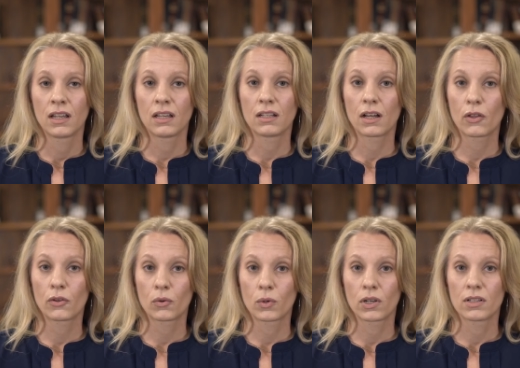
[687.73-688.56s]
In
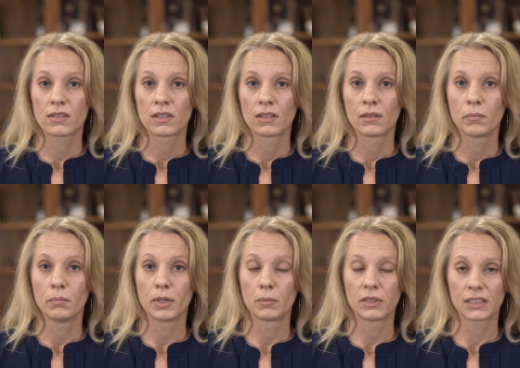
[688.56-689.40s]
other words,
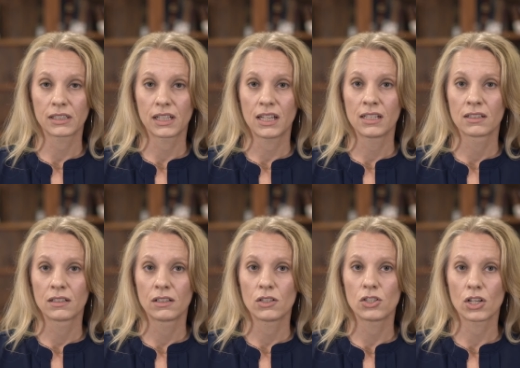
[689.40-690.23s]
biblically,
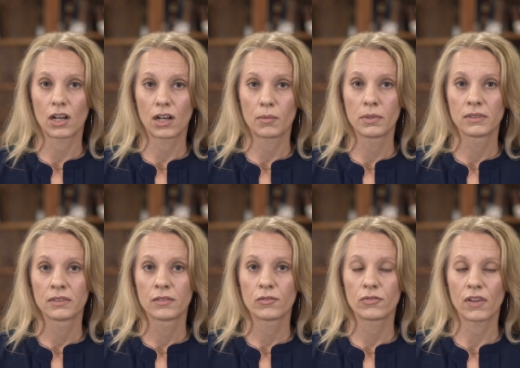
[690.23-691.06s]
job,
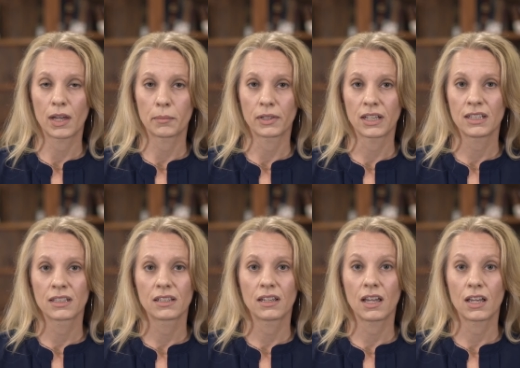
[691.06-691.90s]
family,
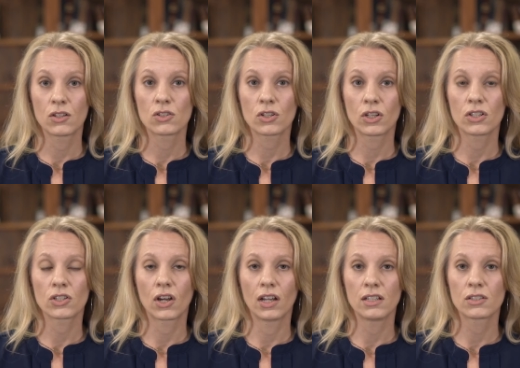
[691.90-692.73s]
and church
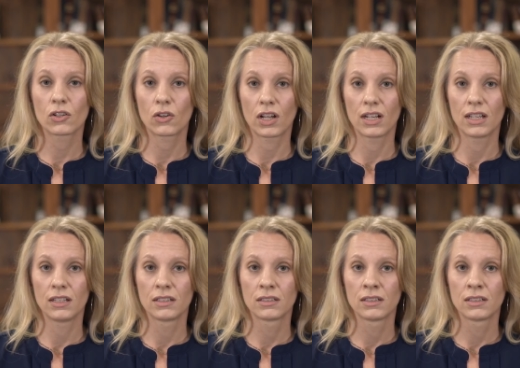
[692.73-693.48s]
are integrated.